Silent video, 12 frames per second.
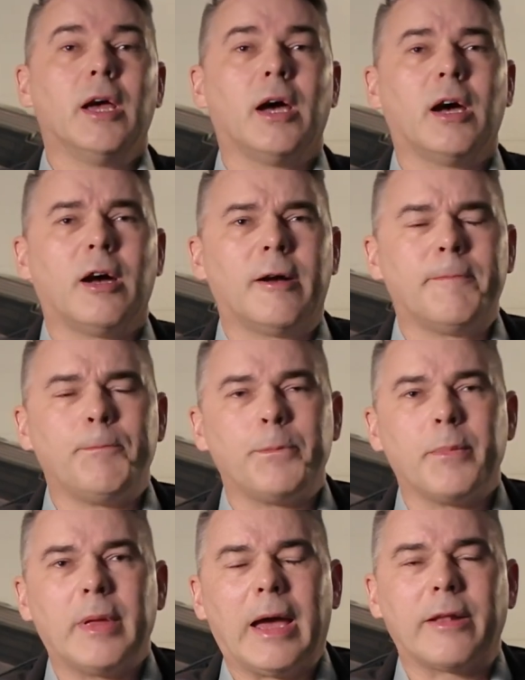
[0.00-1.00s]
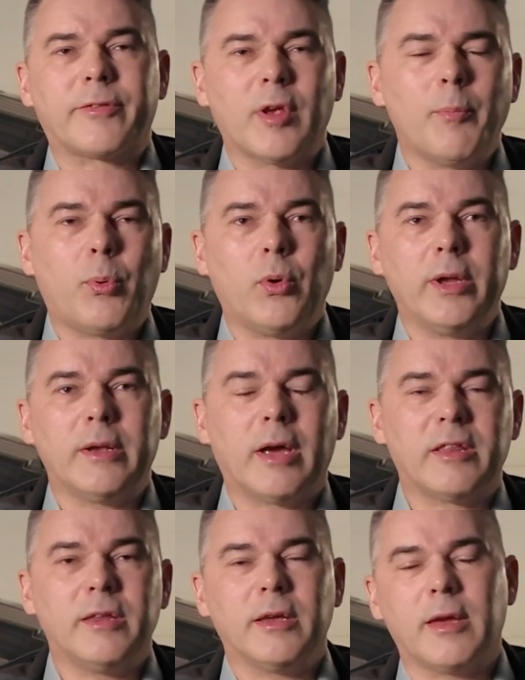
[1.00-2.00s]
At some point,
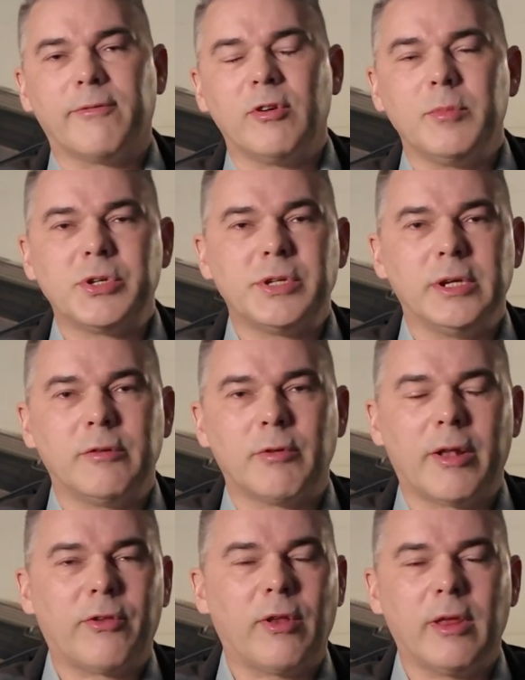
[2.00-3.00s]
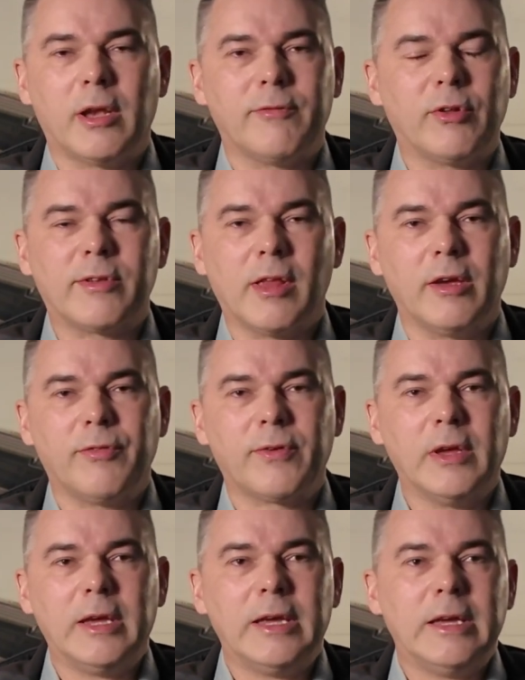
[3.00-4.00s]
I think every machine runs to the end of its
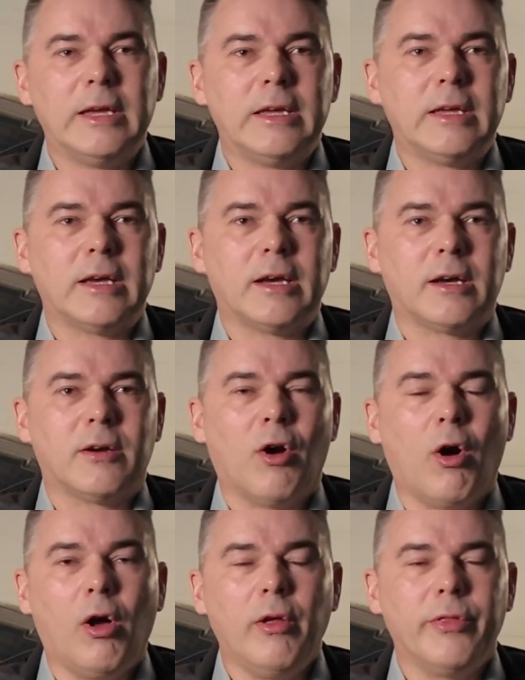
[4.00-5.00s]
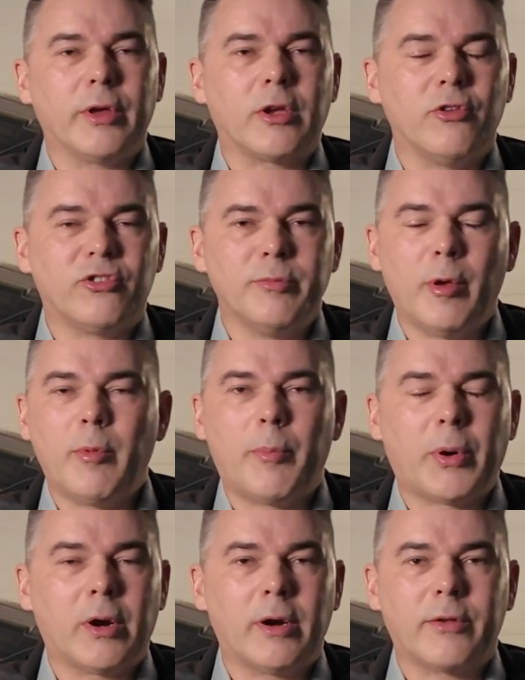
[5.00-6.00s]
life. All the consumable
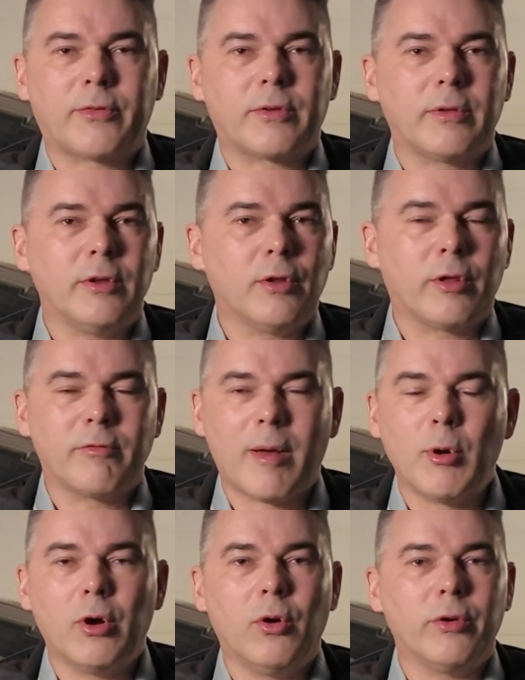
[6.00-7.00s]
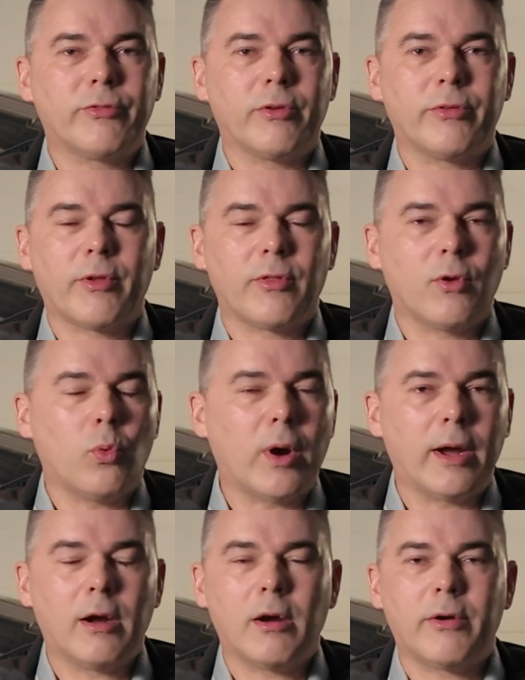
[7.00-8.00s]
parts, the rubber hoses and the
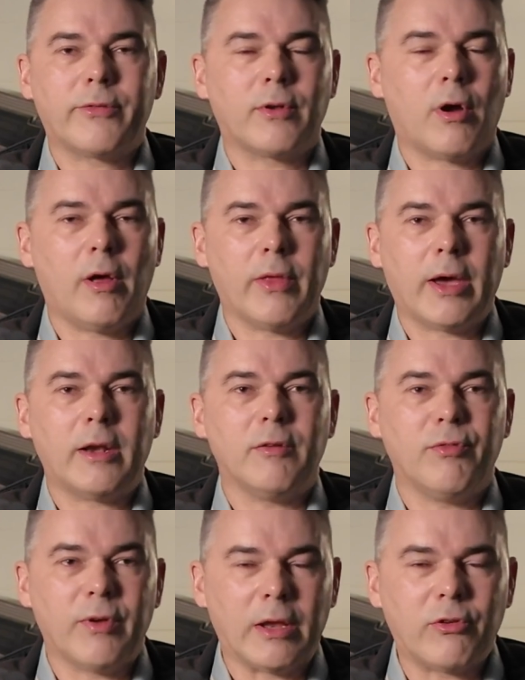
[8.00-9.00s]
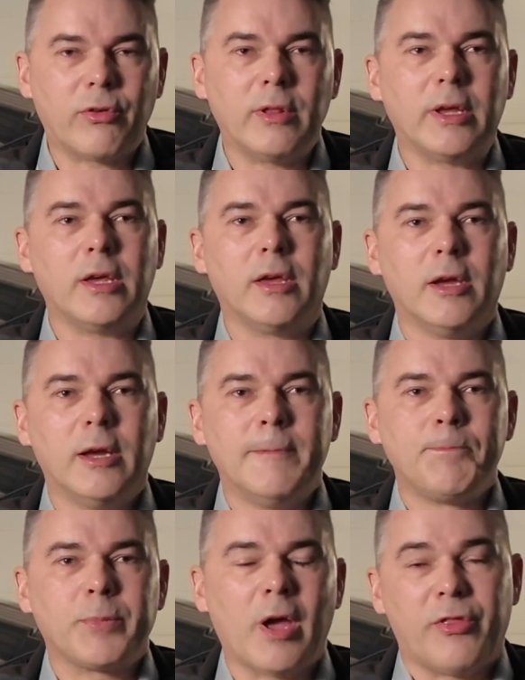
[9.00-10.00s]
wires and all that, eventually,
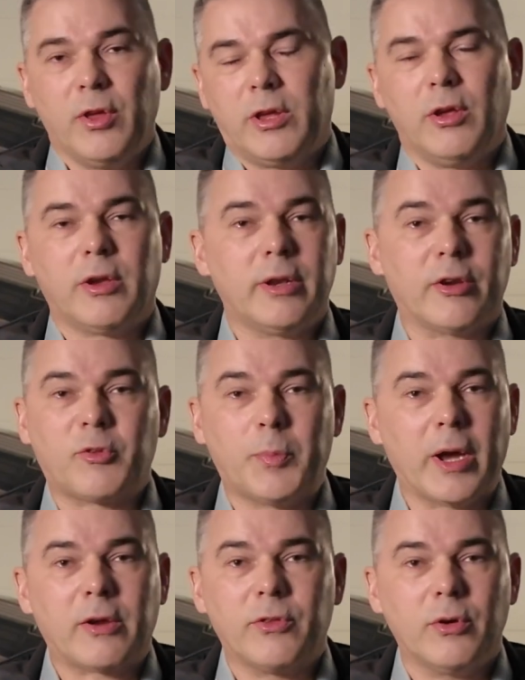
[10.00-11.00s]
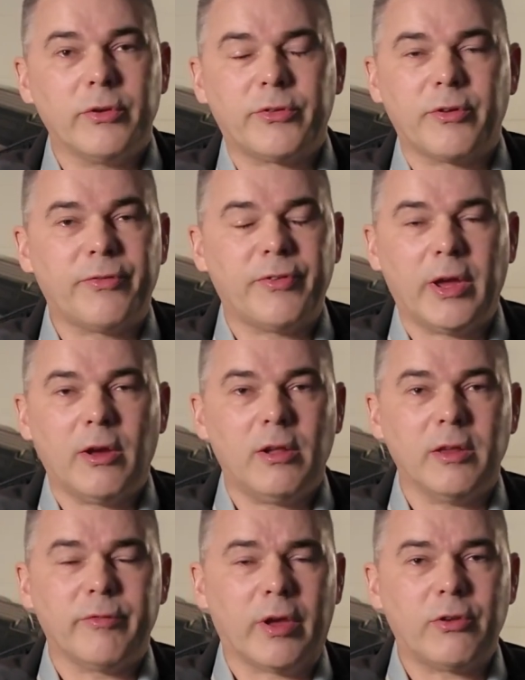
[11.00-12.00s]
I think you can expect those to
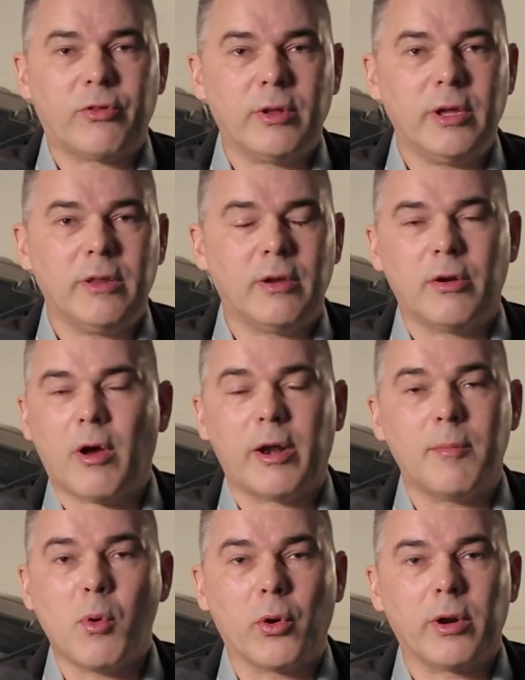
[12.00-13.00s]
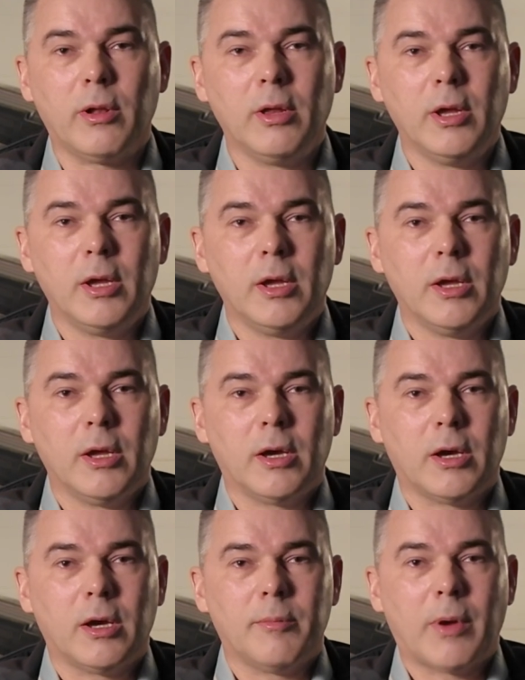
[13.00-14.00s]
fail eventually. They're not immortal.
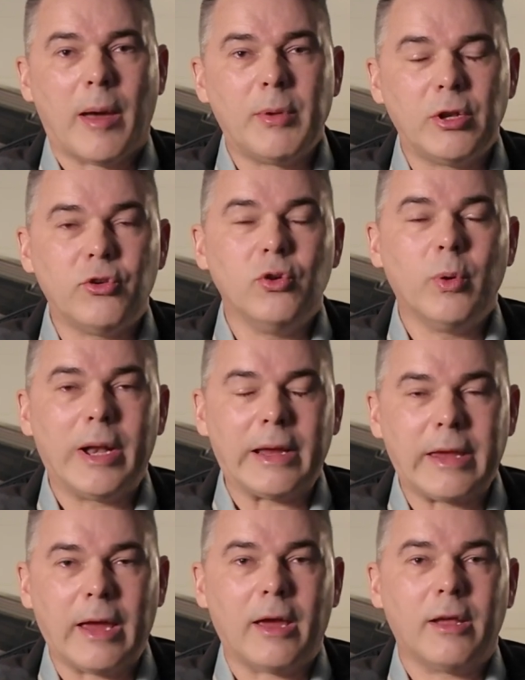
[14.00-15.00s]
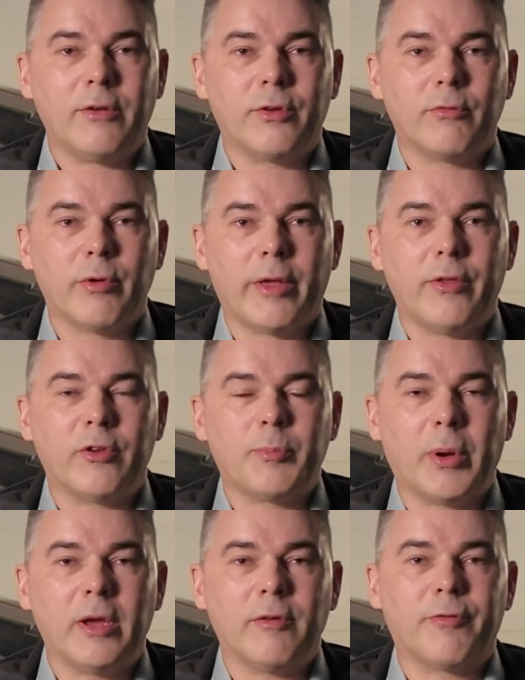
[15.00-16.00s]
I'm going to do what I can to run this
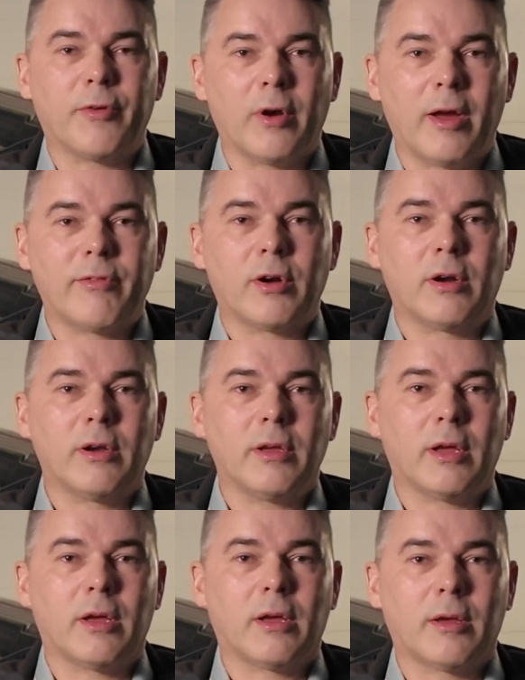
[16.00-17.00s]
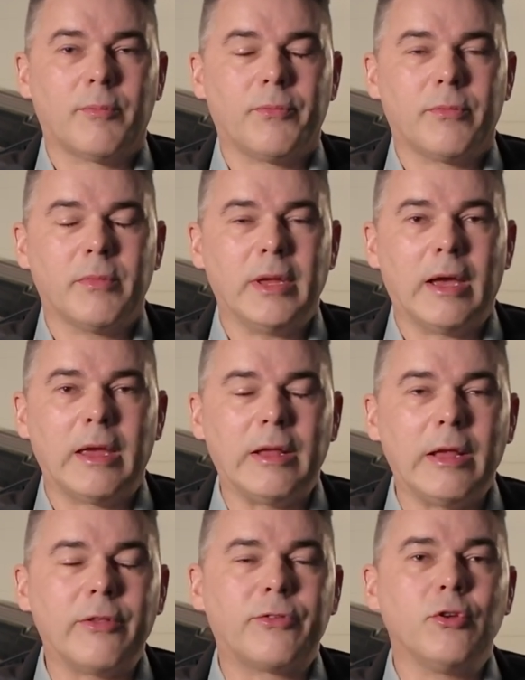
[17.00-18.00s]
bike forever.
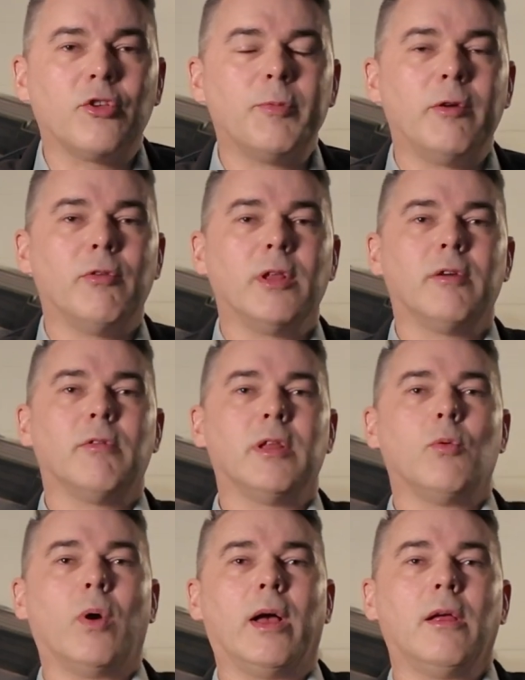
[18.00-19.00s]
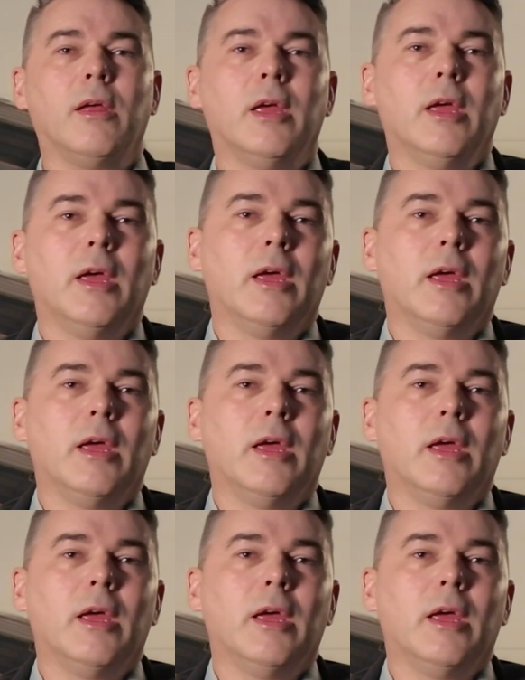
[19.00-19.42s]
It suits me really, really well.